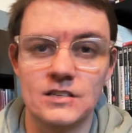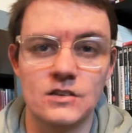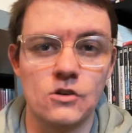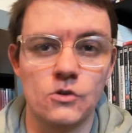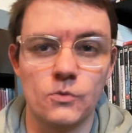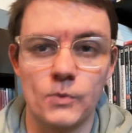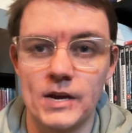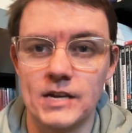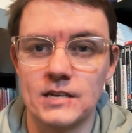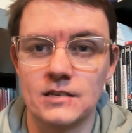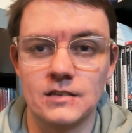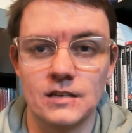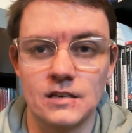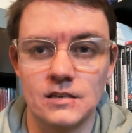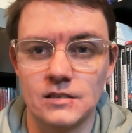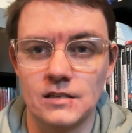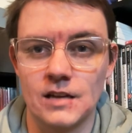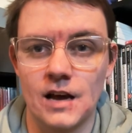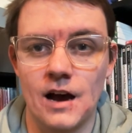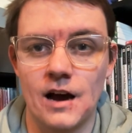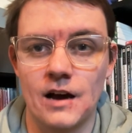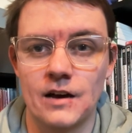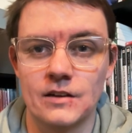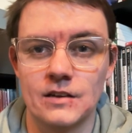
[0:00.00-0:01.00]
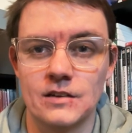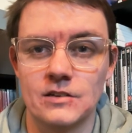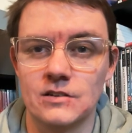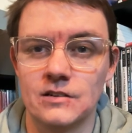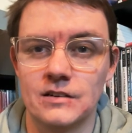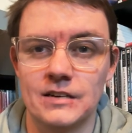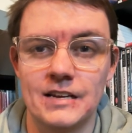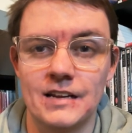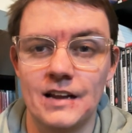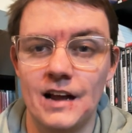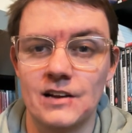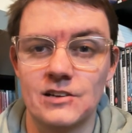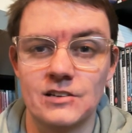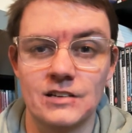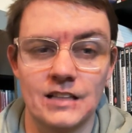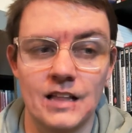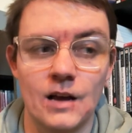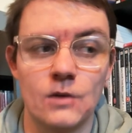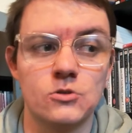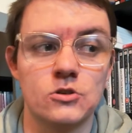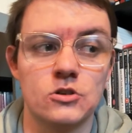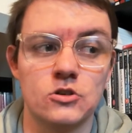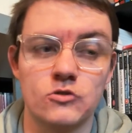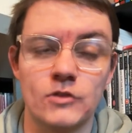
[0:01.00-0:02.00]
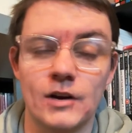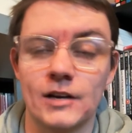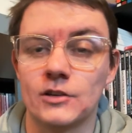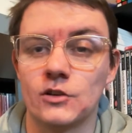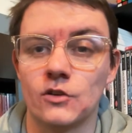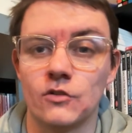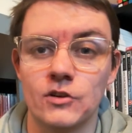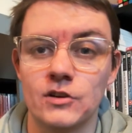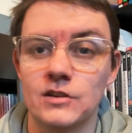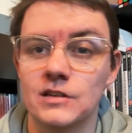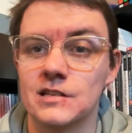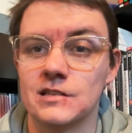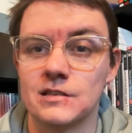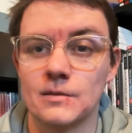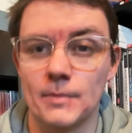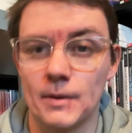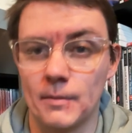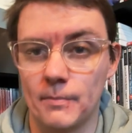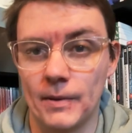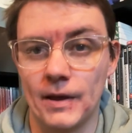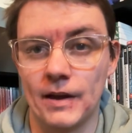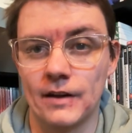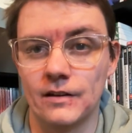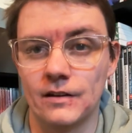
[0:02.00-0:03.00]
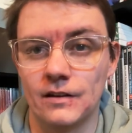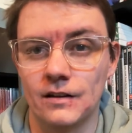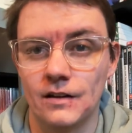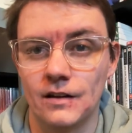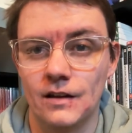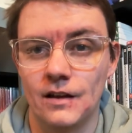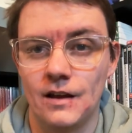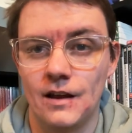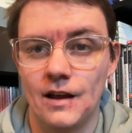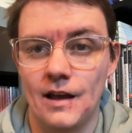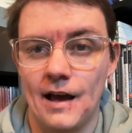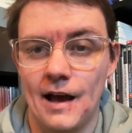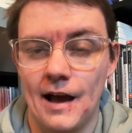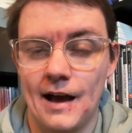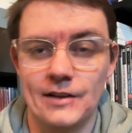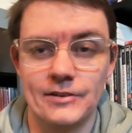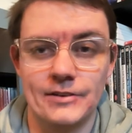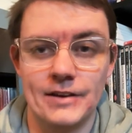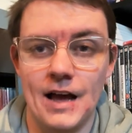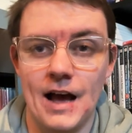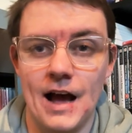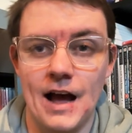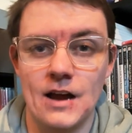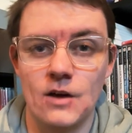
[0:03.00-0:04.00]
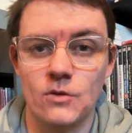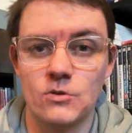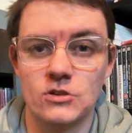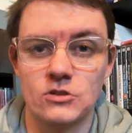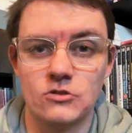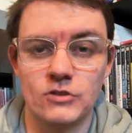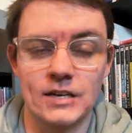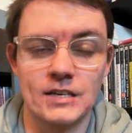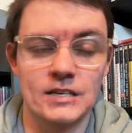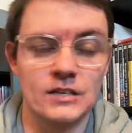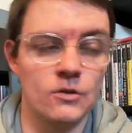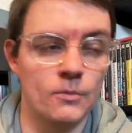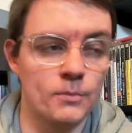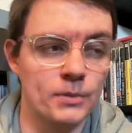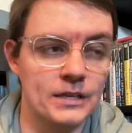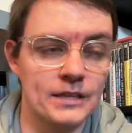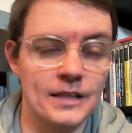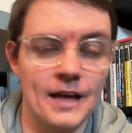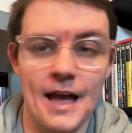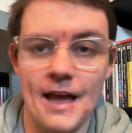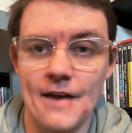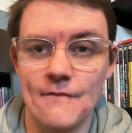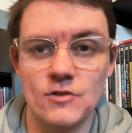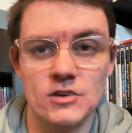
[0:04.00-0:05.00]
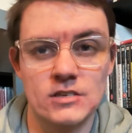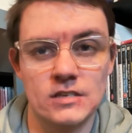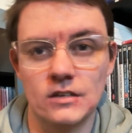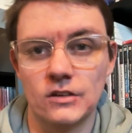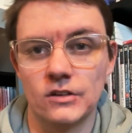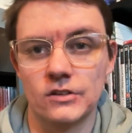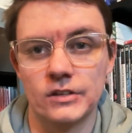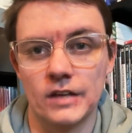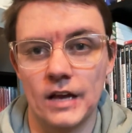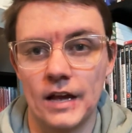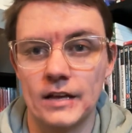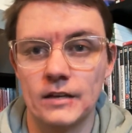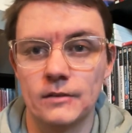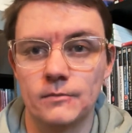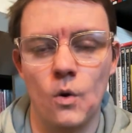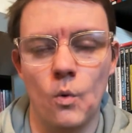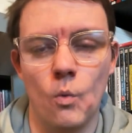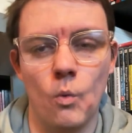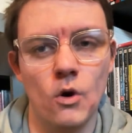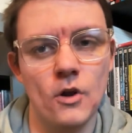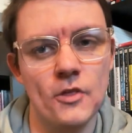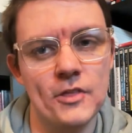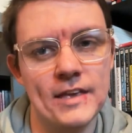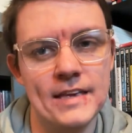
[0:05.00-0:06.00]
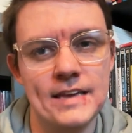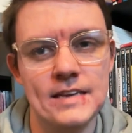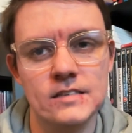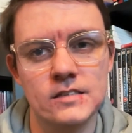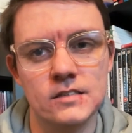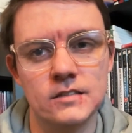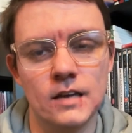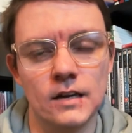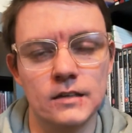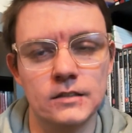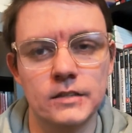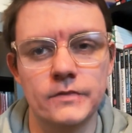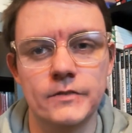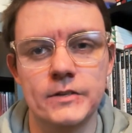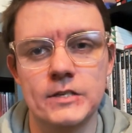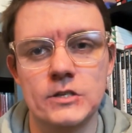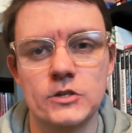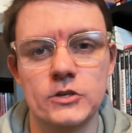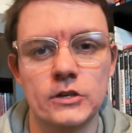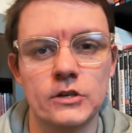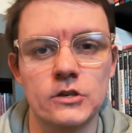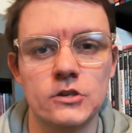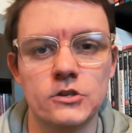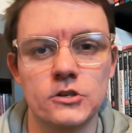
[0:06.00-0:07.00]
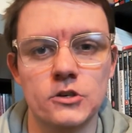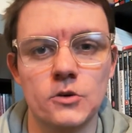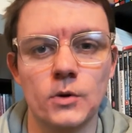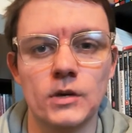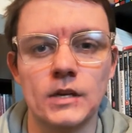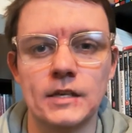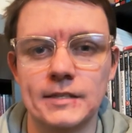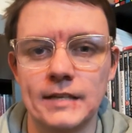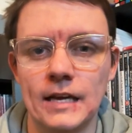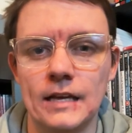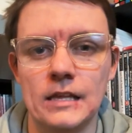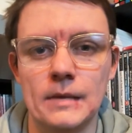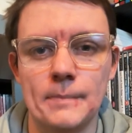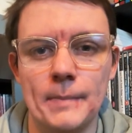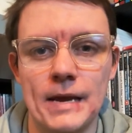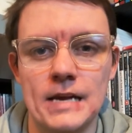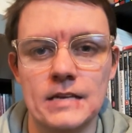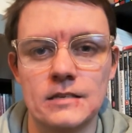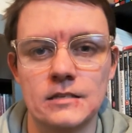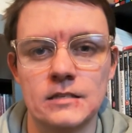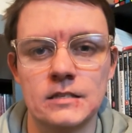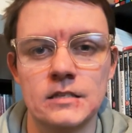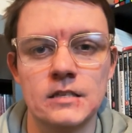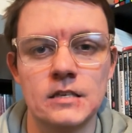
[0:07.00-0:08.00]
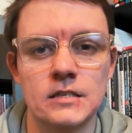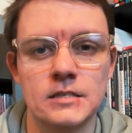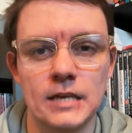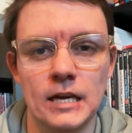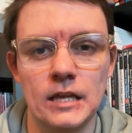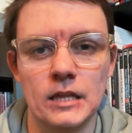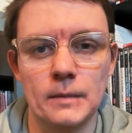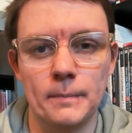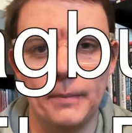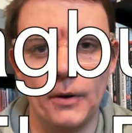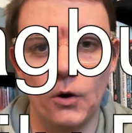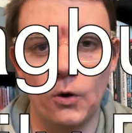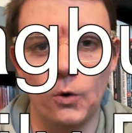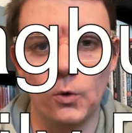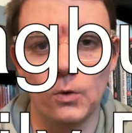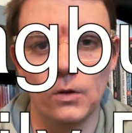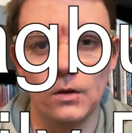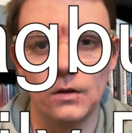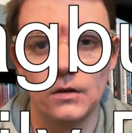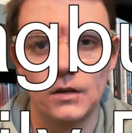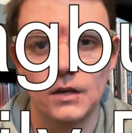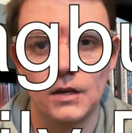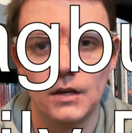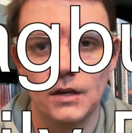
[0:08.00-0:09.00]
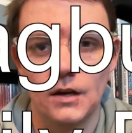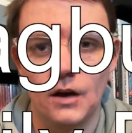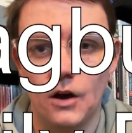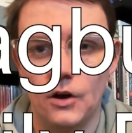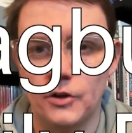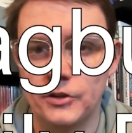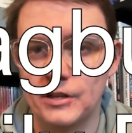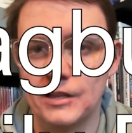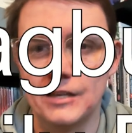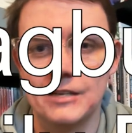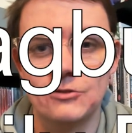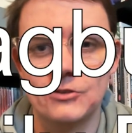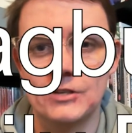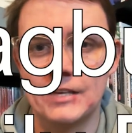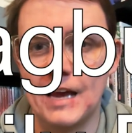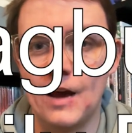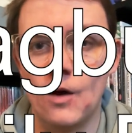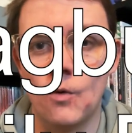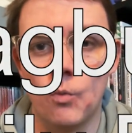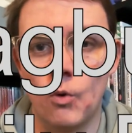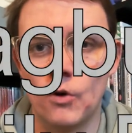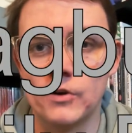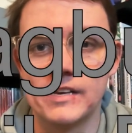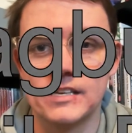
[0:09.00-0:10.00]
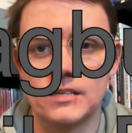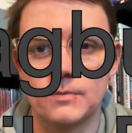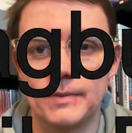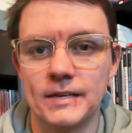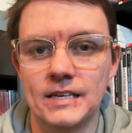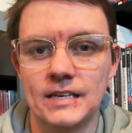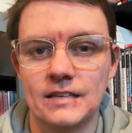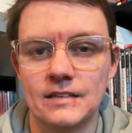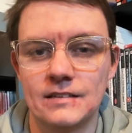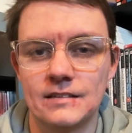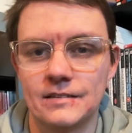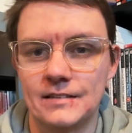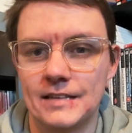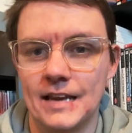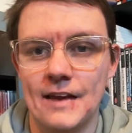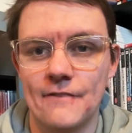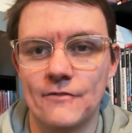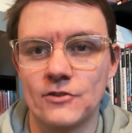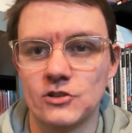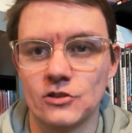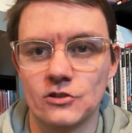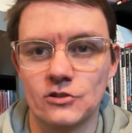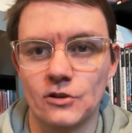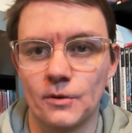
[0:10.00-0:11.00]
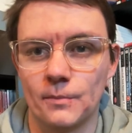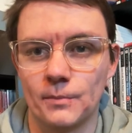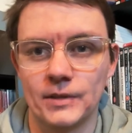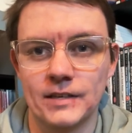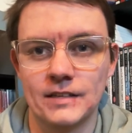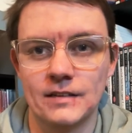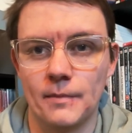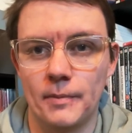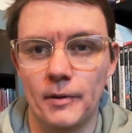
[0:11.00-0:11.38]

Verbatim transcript: good way to get started, and it actually allows you to track your earnings a bit better and yeah, I always try to complete that every single day. One of the easiest activities you can do on a daily basis is the daily poll. You literally get one SB a day for just completing a